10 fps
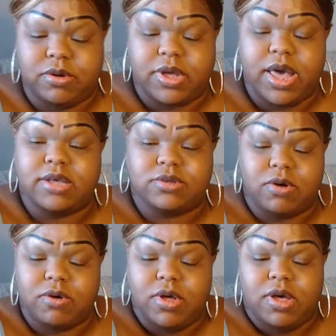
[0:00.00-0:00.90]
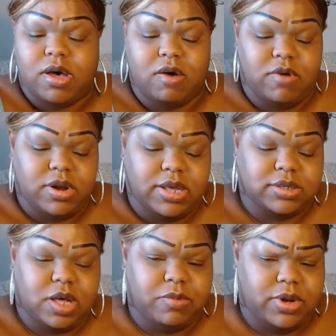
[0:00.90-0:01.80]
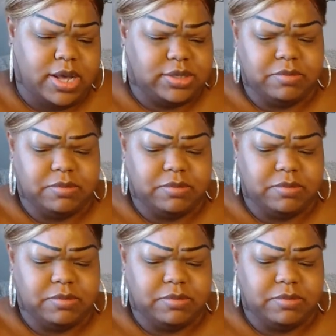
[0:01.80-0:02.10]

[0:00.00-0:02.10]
Okay. So over the next couple days,